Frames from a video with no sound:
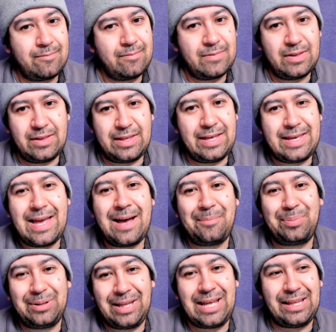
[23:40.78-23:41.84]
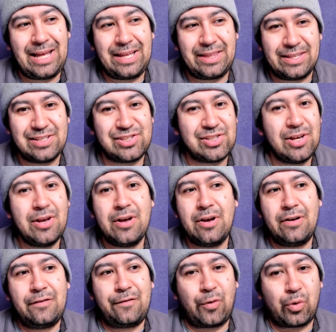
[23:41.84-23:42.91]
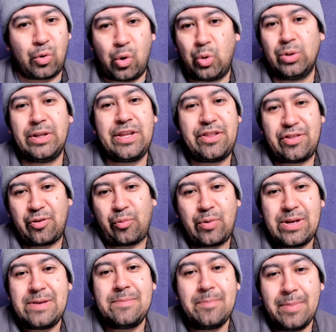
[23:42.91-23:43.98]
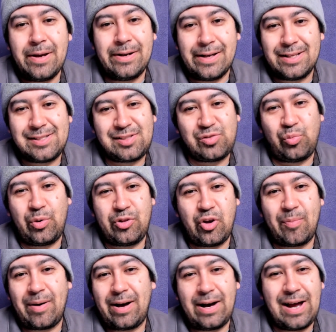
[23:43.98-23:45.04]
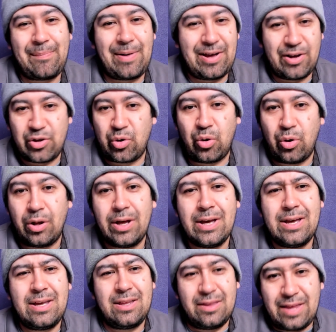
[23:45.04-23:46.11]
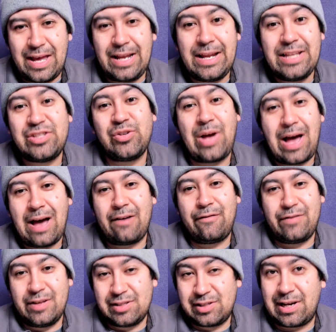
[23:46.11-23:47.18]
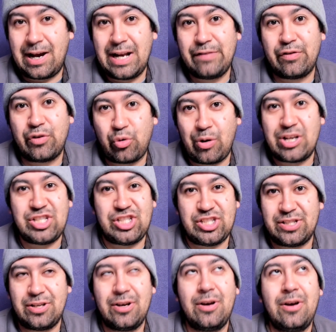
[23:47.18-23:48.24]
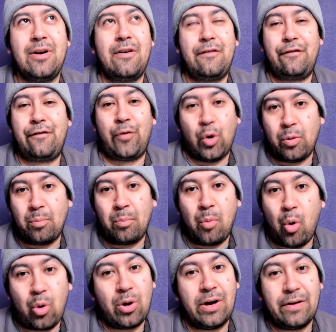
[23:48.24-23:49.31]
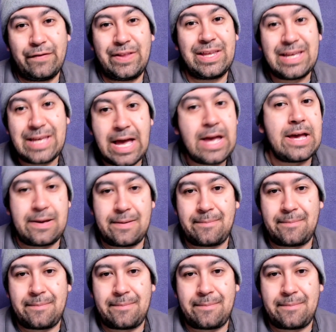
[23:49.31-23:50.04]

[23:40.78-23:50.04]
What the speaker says: They can't play like this for only 3 minutes when they're behind by a goal. They need to have this kind of aggression for more of the game.